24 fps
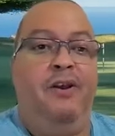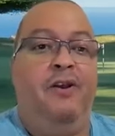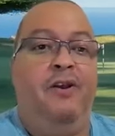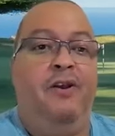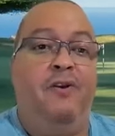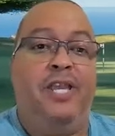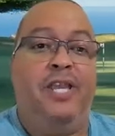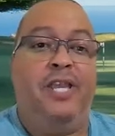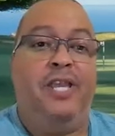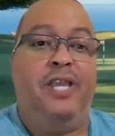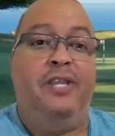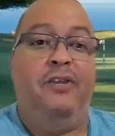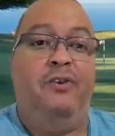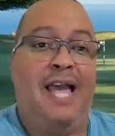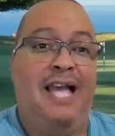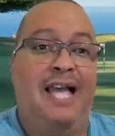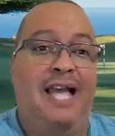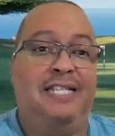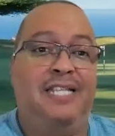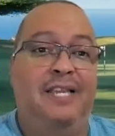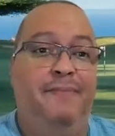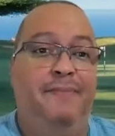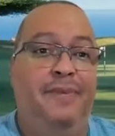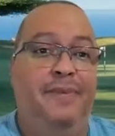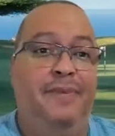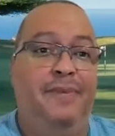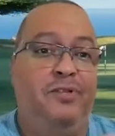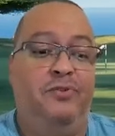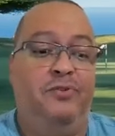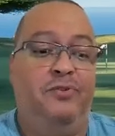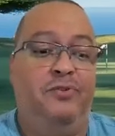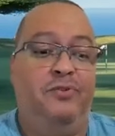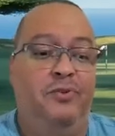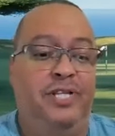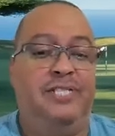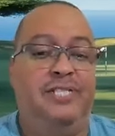Okay, you're asking me to
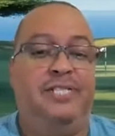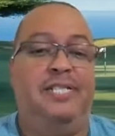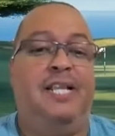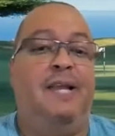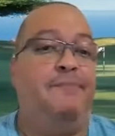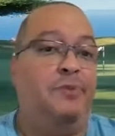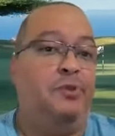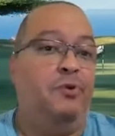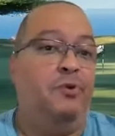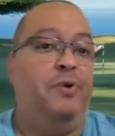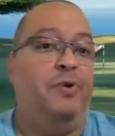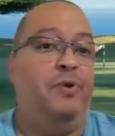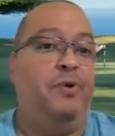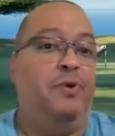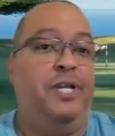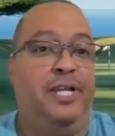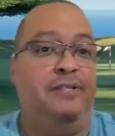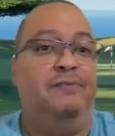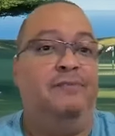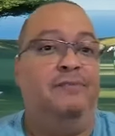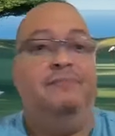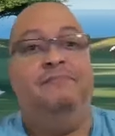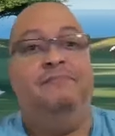do this. I'm doing it.